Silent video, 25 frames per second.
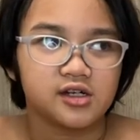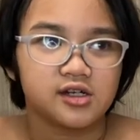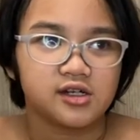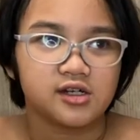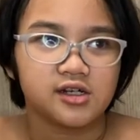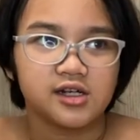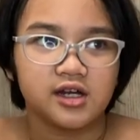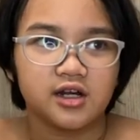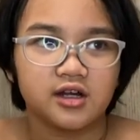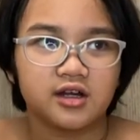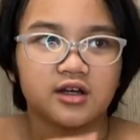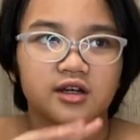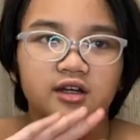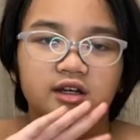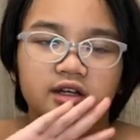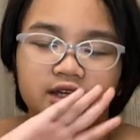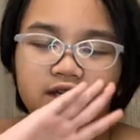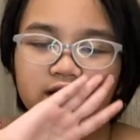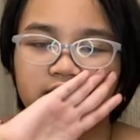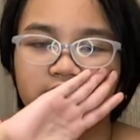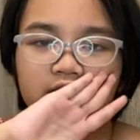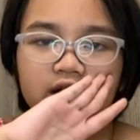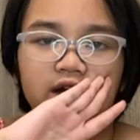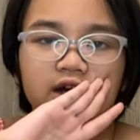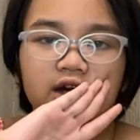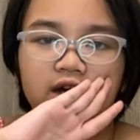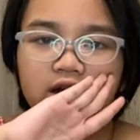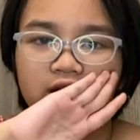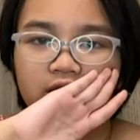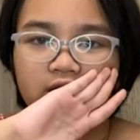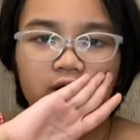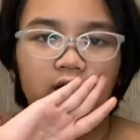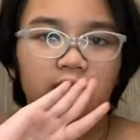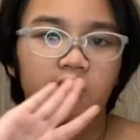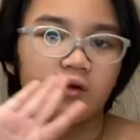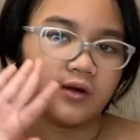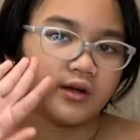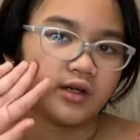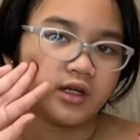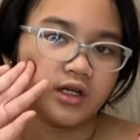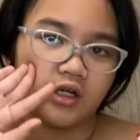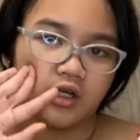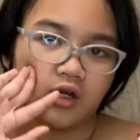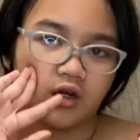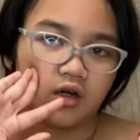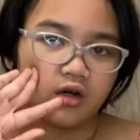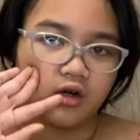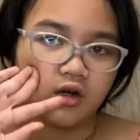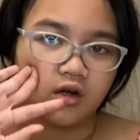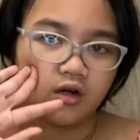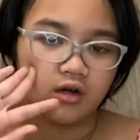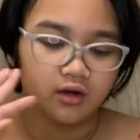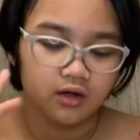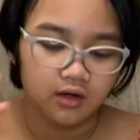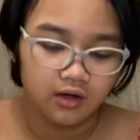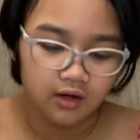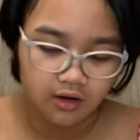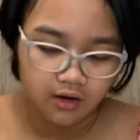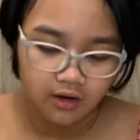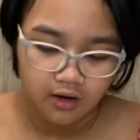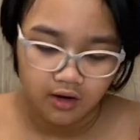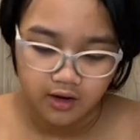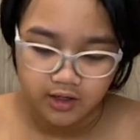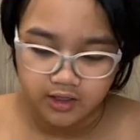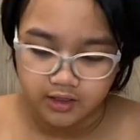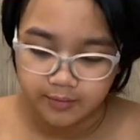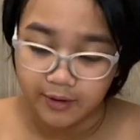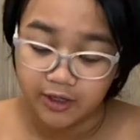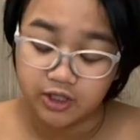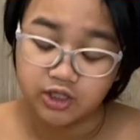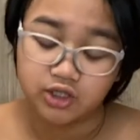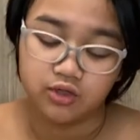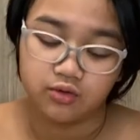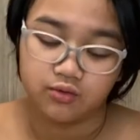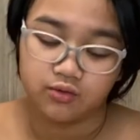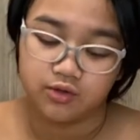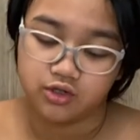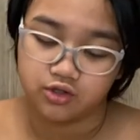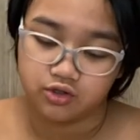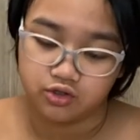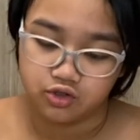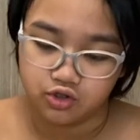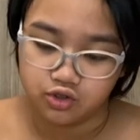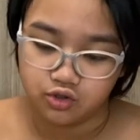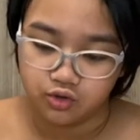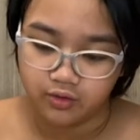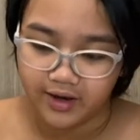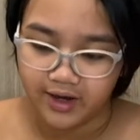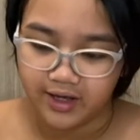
like here or here especially when you chew.